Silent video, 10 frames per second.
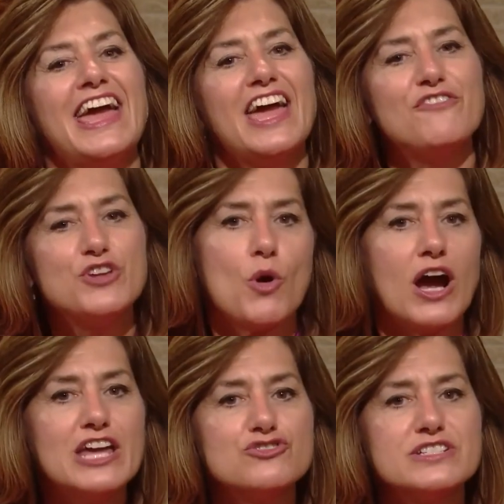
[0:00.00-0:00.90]
If you are
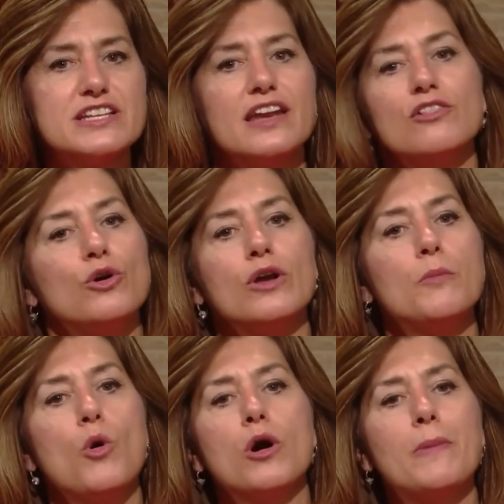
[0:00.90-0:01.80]
interested in learning
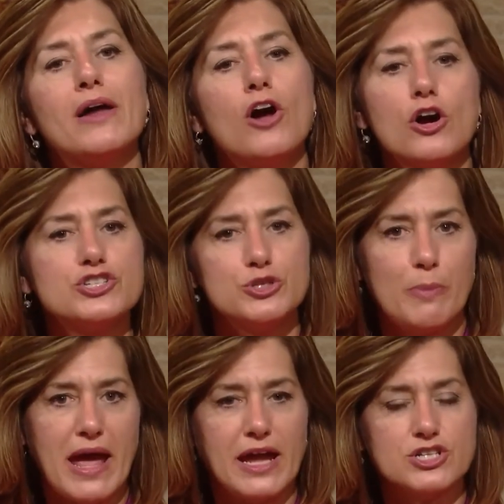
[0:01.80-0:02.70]
more about Arts
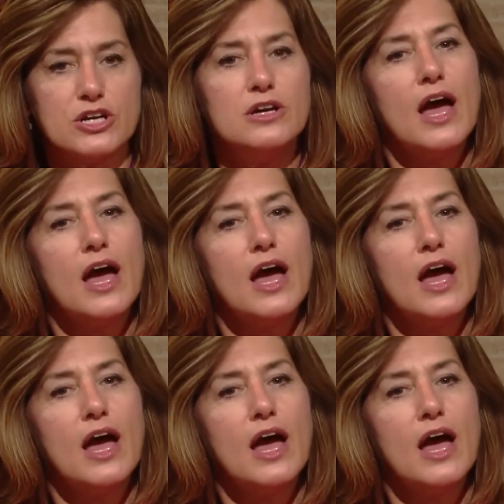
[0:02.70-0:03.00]
DuPage